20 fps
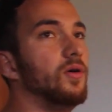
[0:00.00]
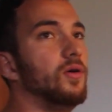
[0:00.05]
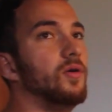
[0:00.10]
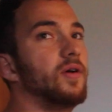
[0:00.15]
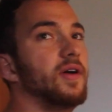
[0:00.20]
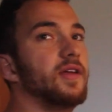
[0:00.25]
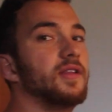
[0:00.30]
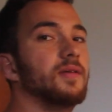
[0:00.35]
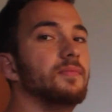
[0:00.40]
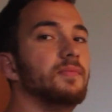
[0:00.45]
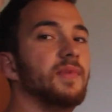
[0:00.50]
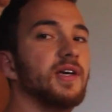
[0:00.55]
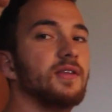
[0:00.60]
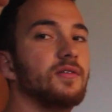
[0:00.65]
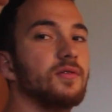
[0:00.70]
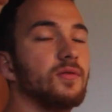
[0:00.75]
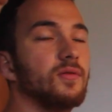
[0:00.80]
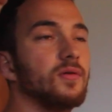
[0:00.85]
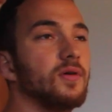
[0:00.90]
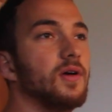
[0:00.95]
or in the
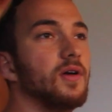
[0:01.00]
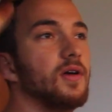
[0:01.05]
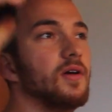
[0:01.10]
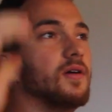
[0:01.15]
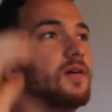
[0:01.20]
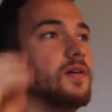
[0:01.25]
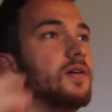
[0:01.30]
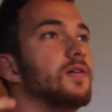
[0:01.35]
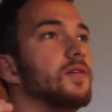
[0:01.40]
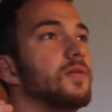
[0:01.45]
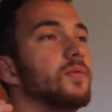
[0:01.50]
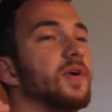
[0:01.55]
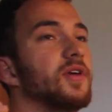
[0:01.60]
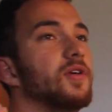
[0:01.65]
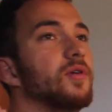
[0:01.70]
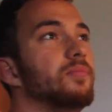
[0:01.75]
middle when